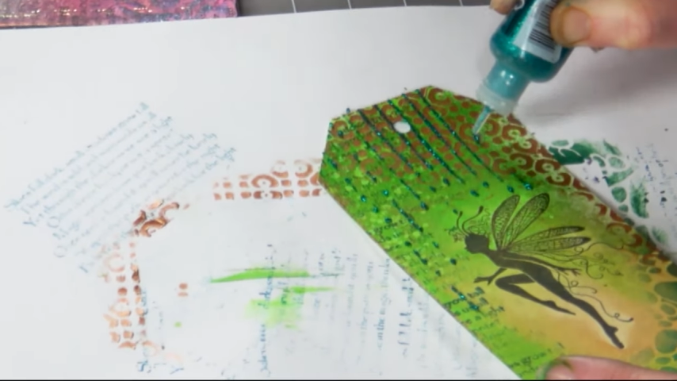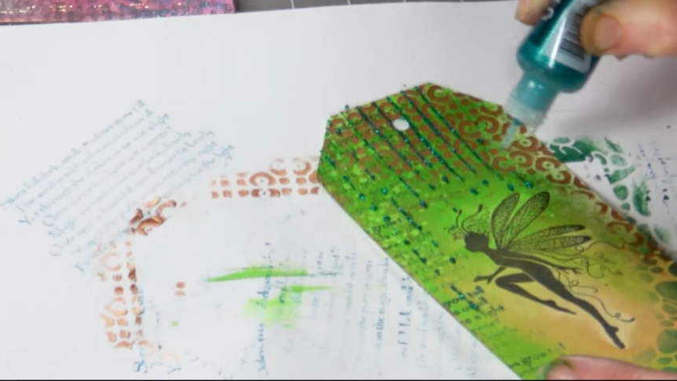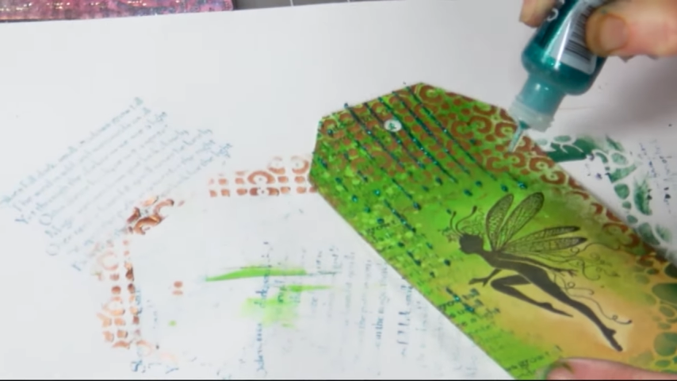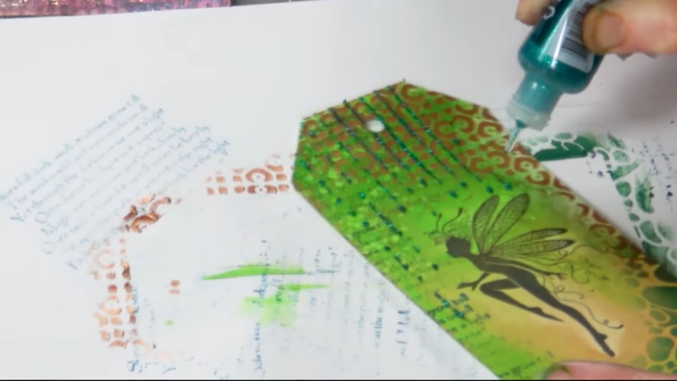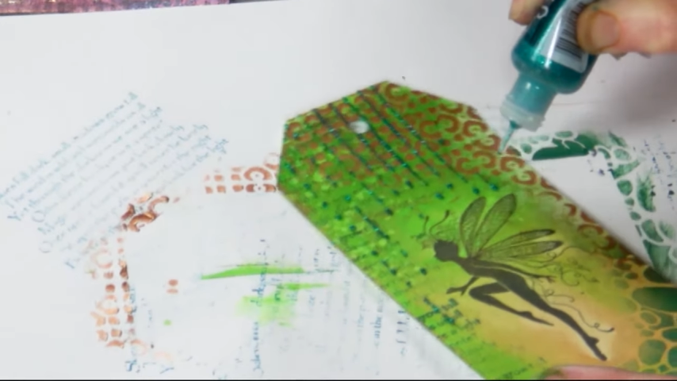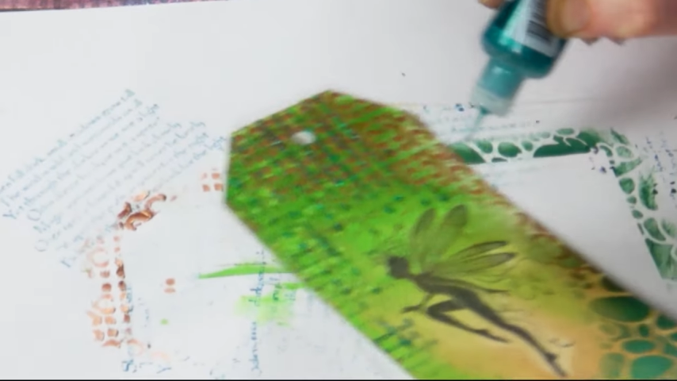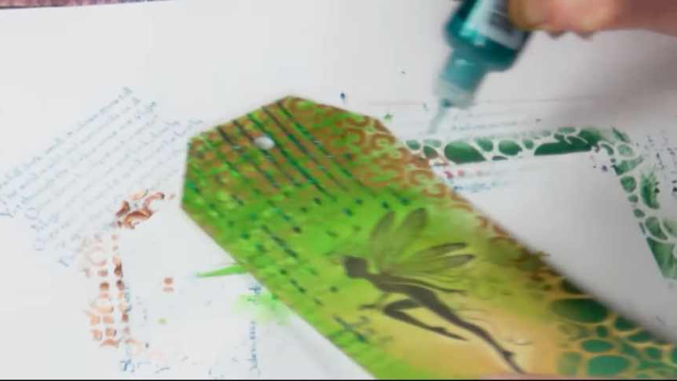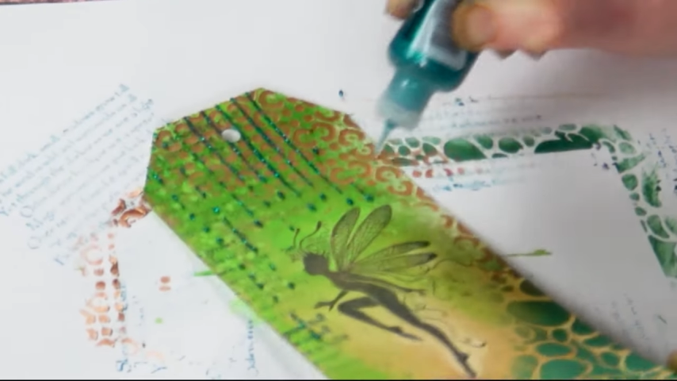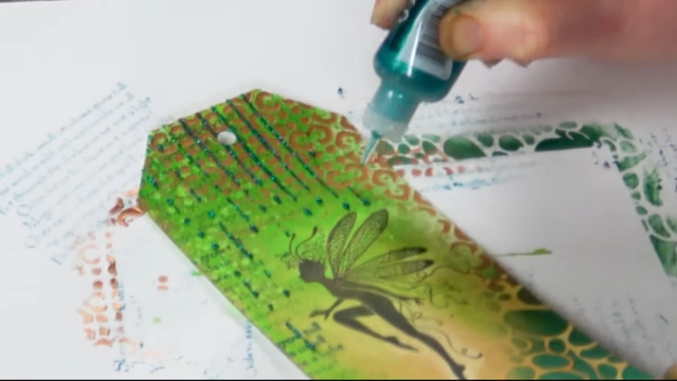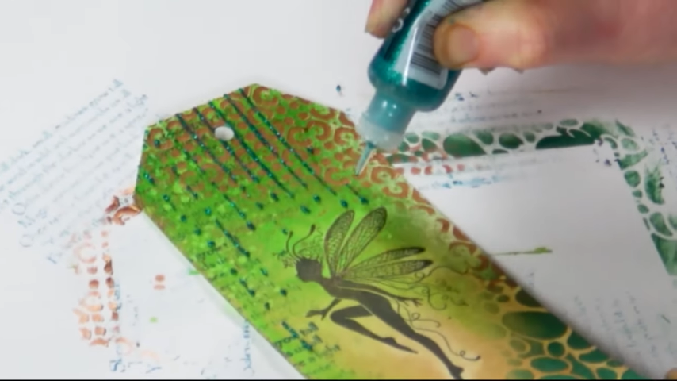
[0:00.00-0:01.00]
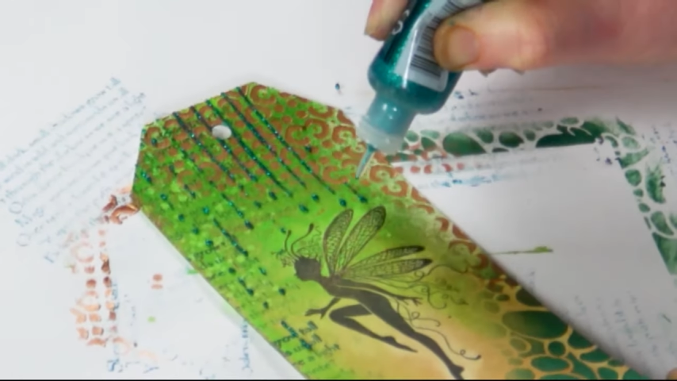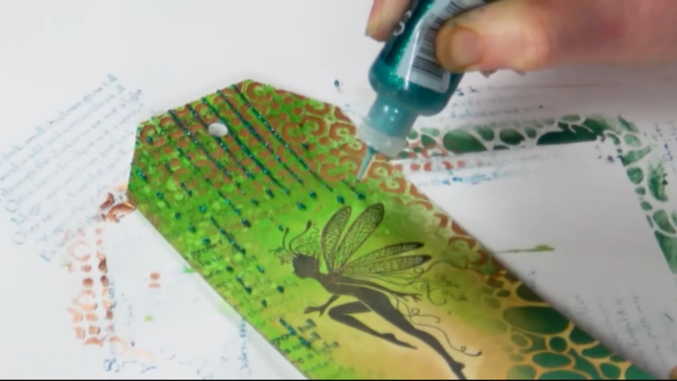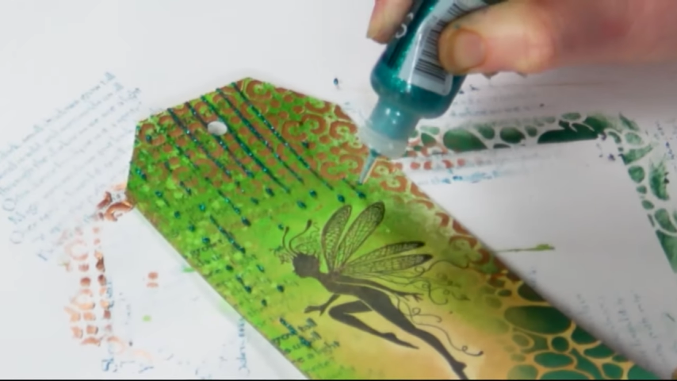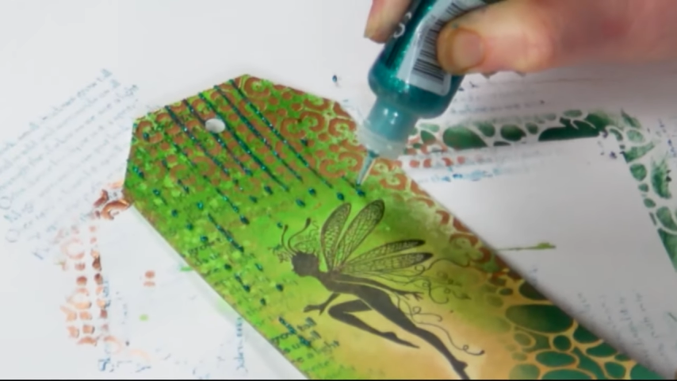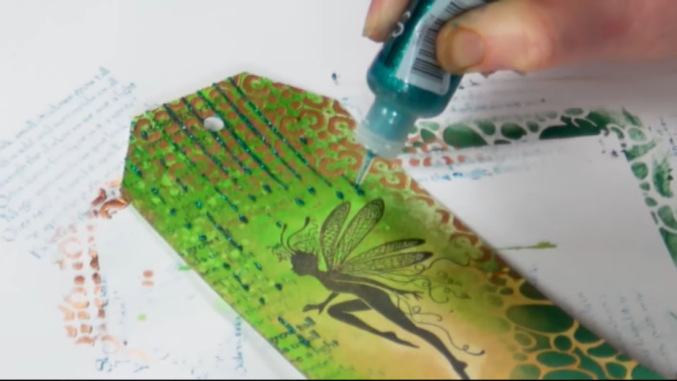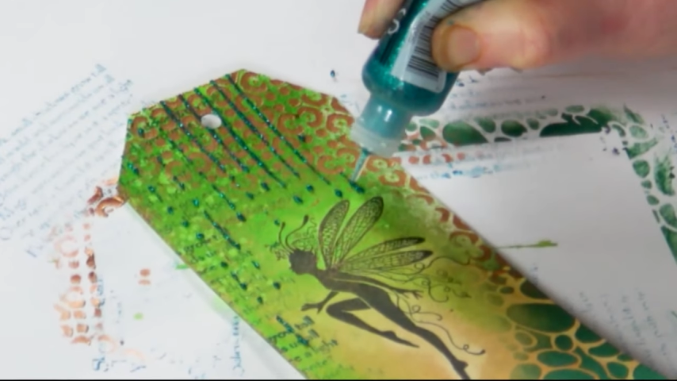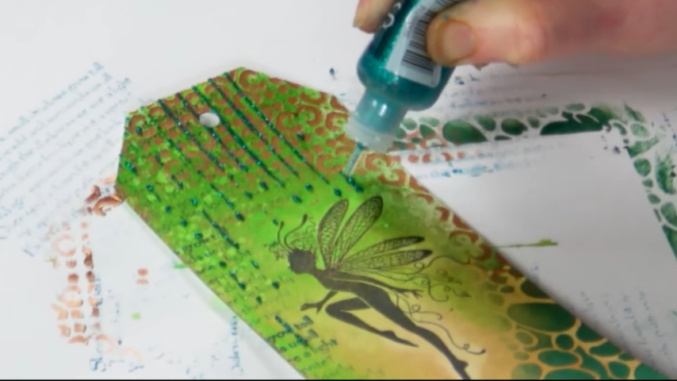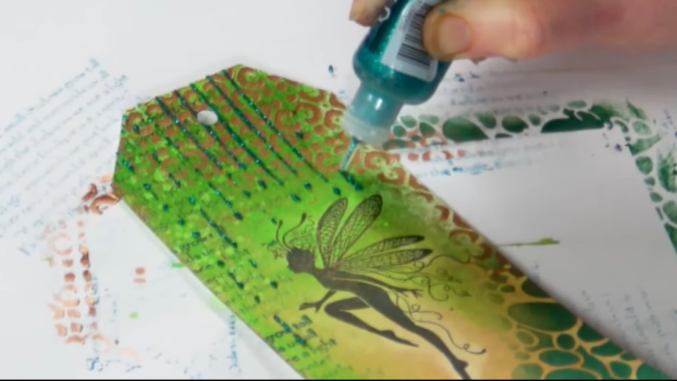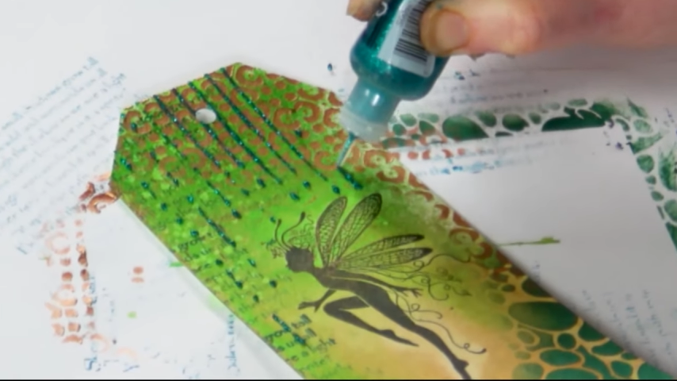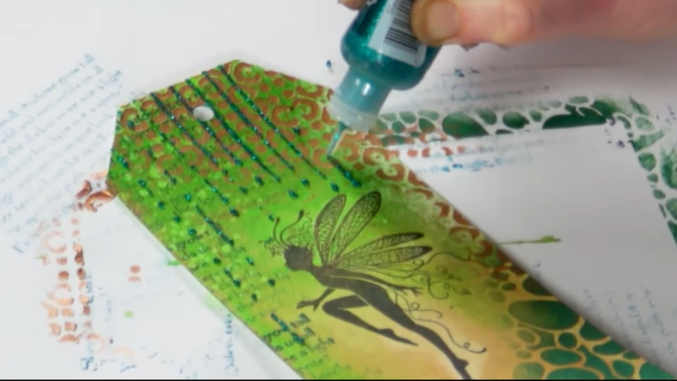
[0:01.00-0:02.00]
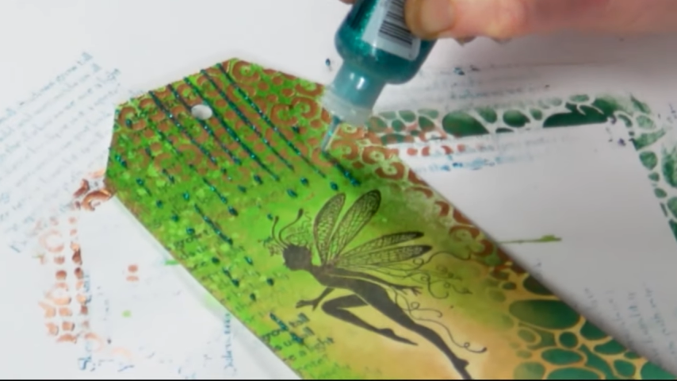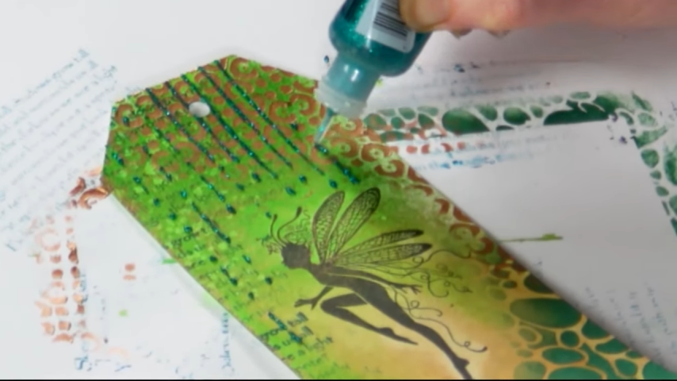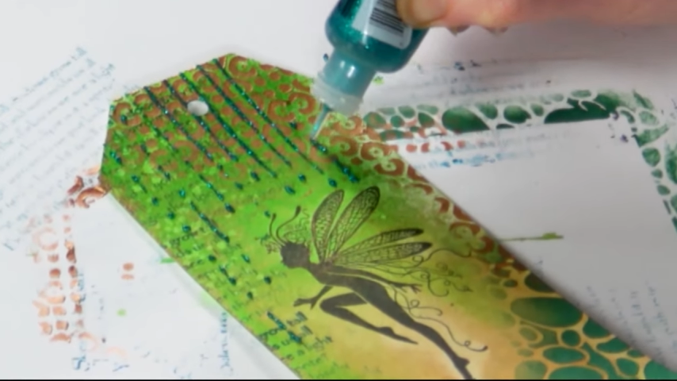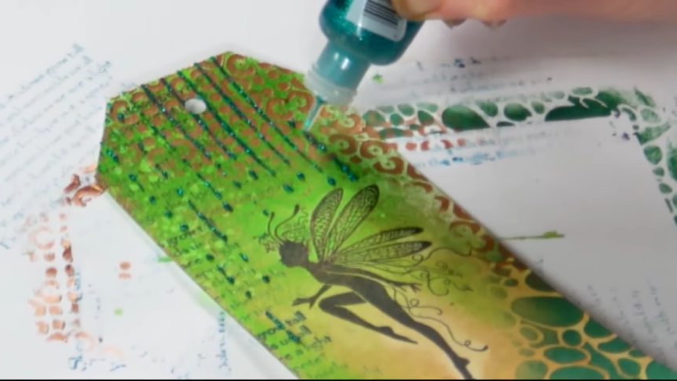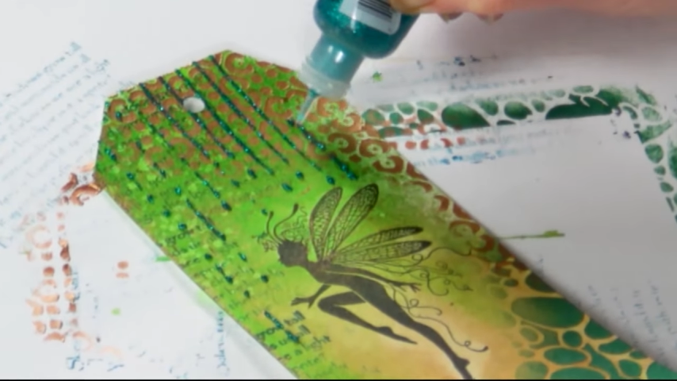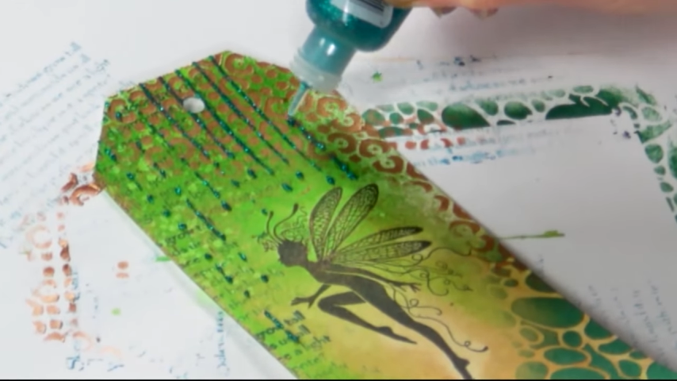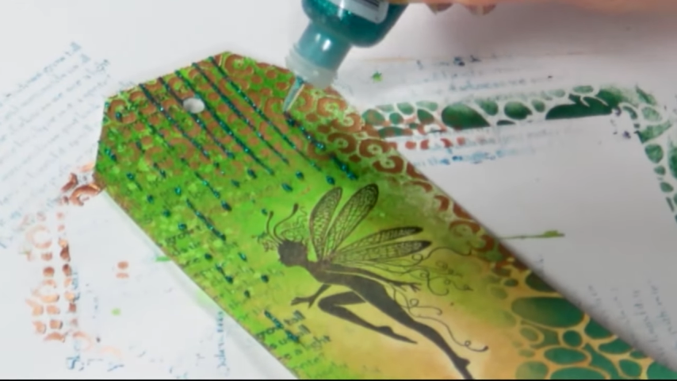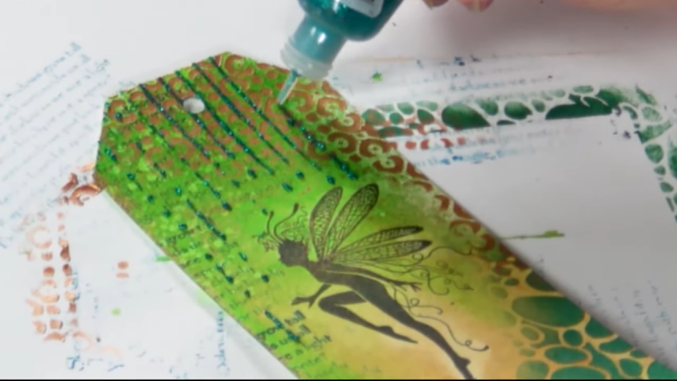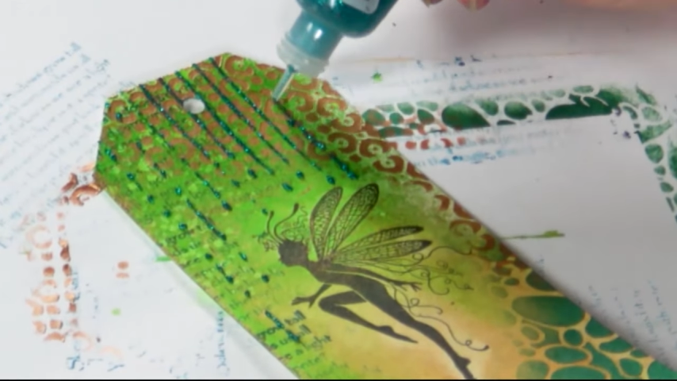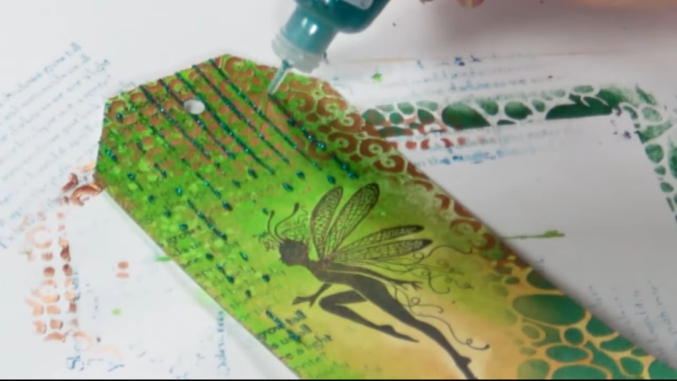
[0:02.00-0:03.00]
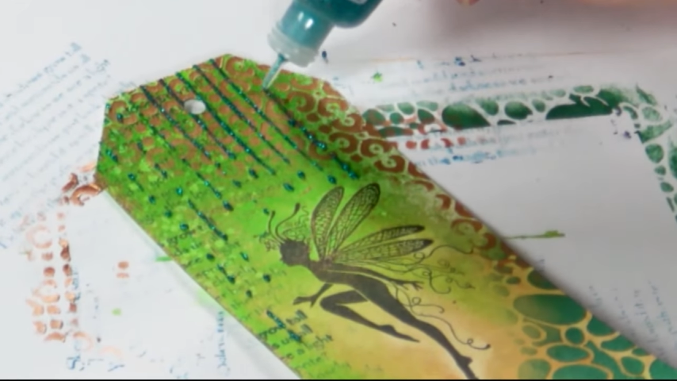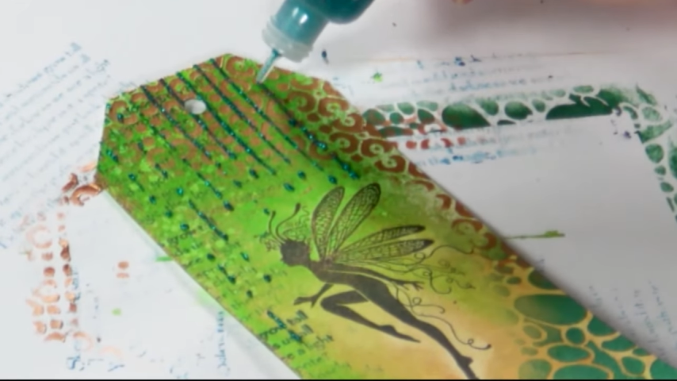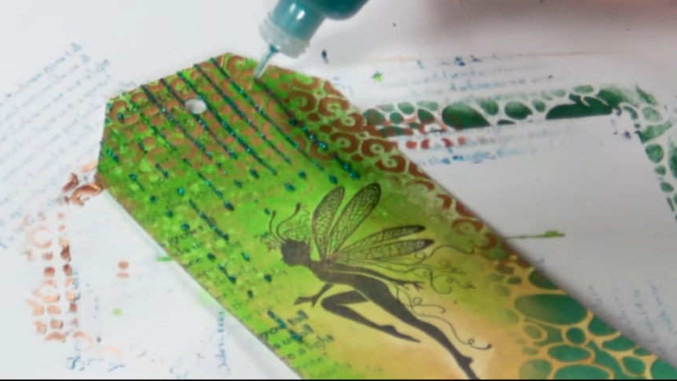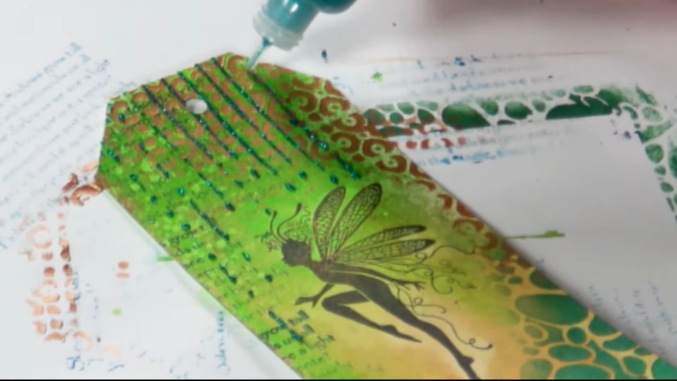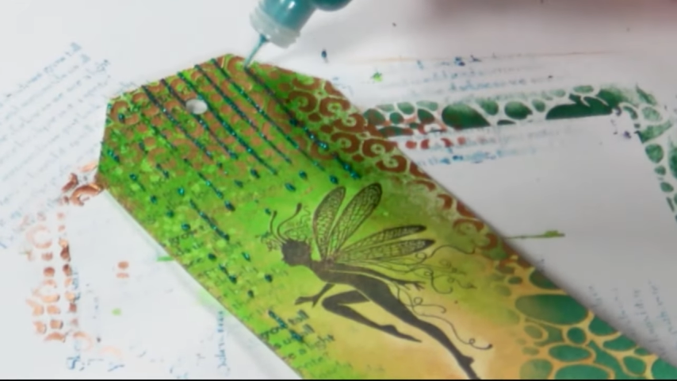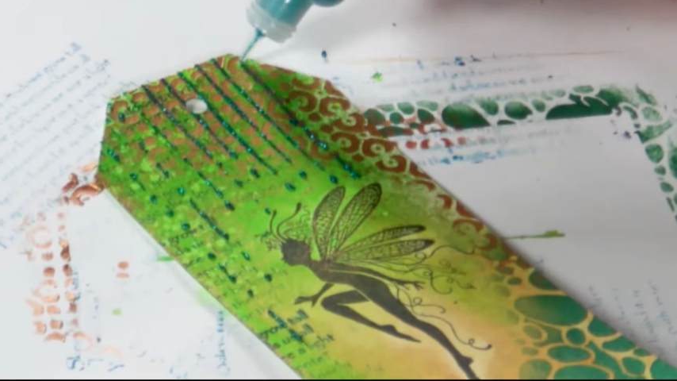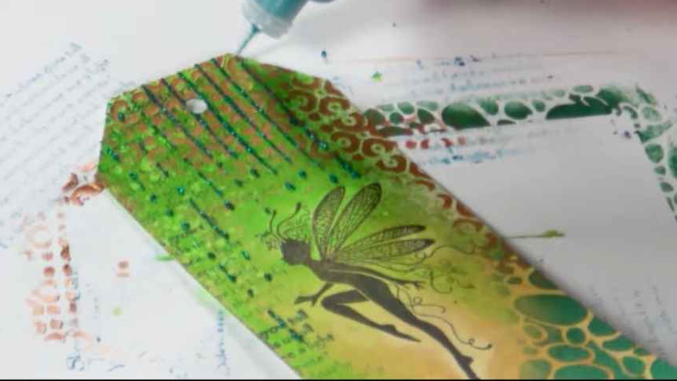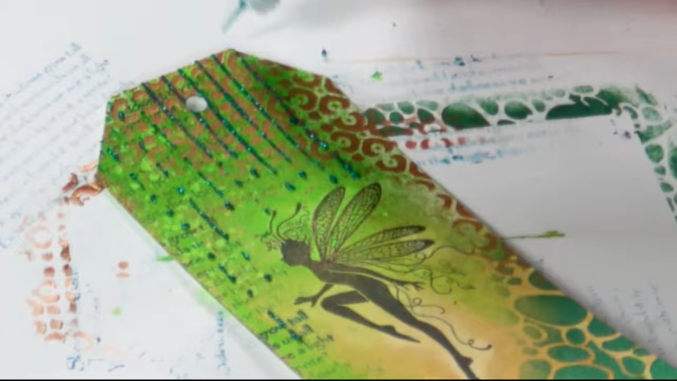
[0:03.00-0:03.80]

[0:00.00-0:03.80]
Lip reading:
Nobody's mouth can be seen.